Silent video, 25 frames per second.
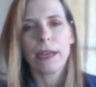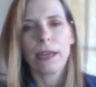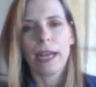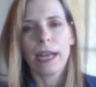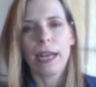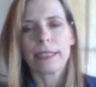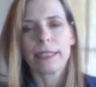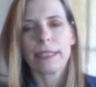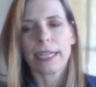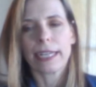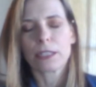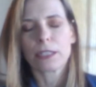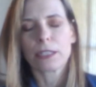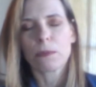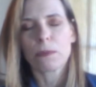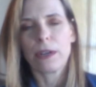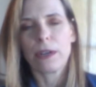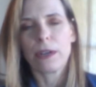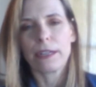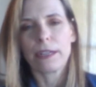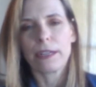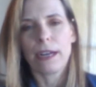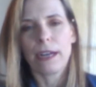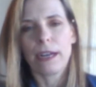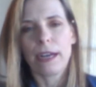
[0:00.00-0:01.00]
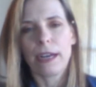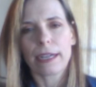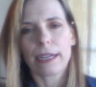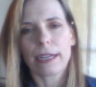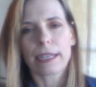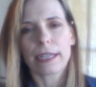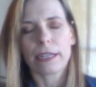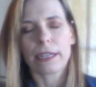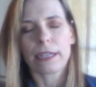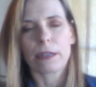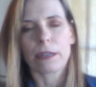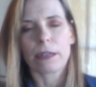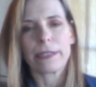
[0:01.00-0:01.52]
And that's what
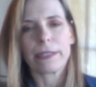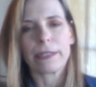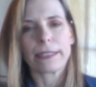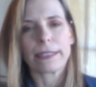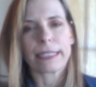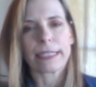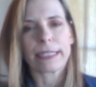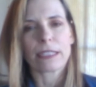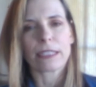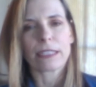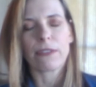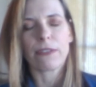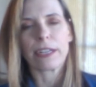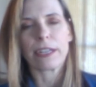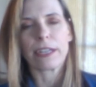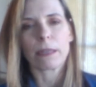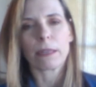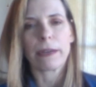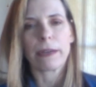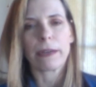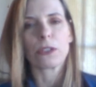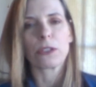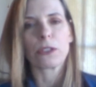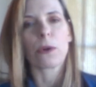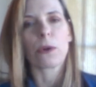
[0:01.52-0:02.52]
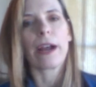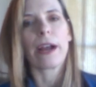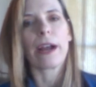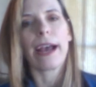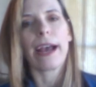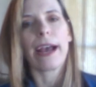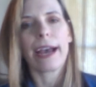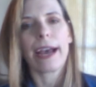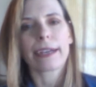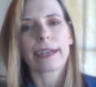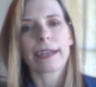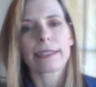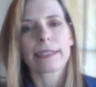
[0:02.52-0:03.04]
Kara Benzing's Finding Pandora
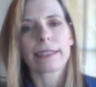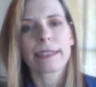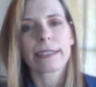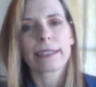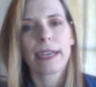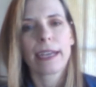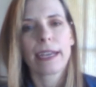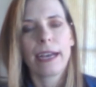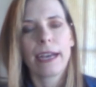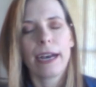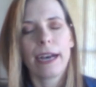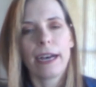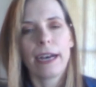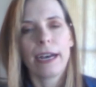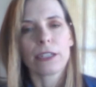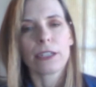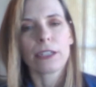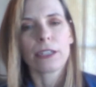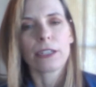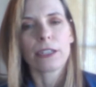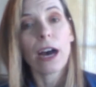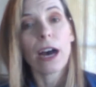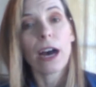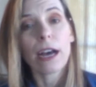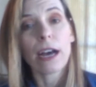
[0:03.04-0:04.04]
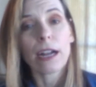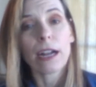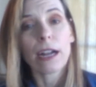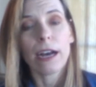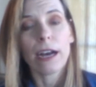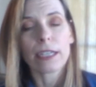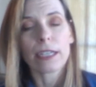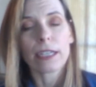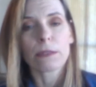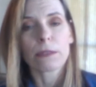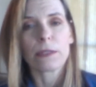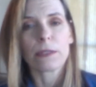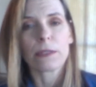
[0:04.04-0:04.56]
X taught
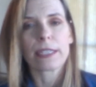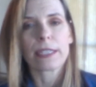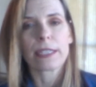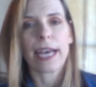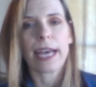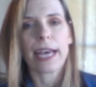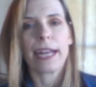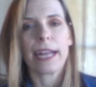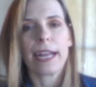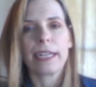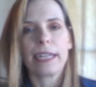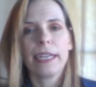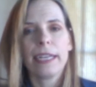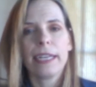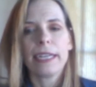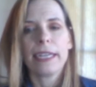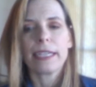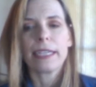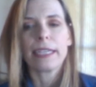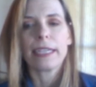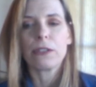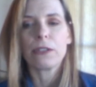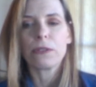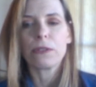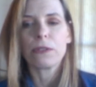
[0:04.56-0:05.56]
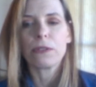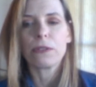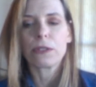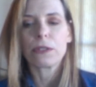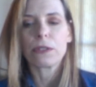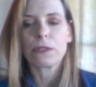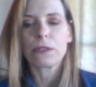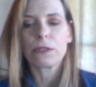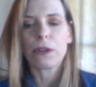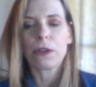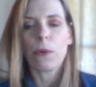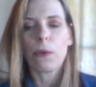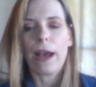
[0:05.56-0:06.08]
us was that you
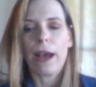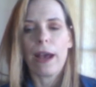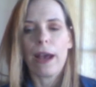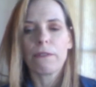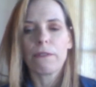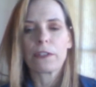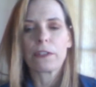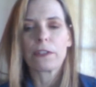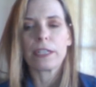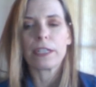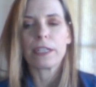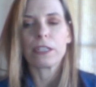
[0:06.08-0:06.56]
don't have